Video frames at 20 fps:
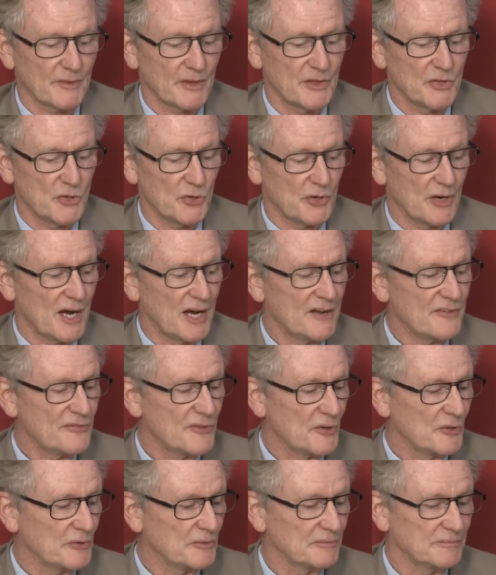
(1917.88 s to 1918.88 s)

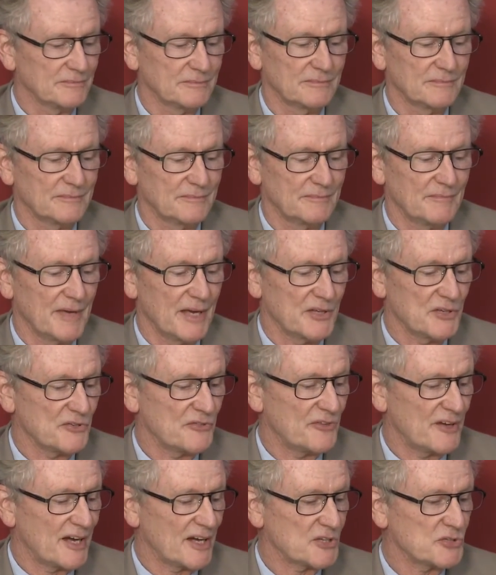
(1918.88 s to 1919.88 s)
iPhone
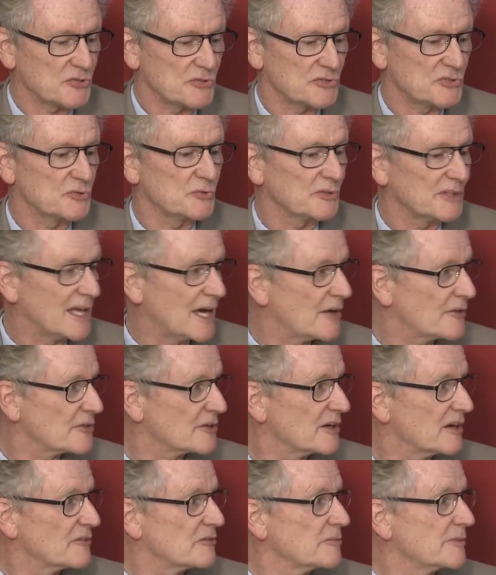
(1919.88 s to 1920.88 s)
manufacturer to allow the
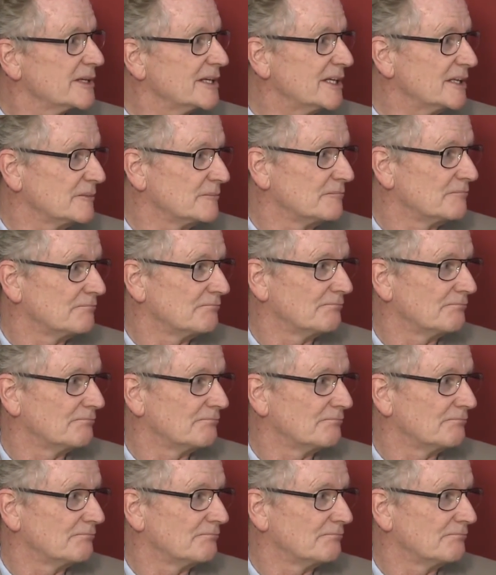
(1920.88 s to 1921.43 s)
government in?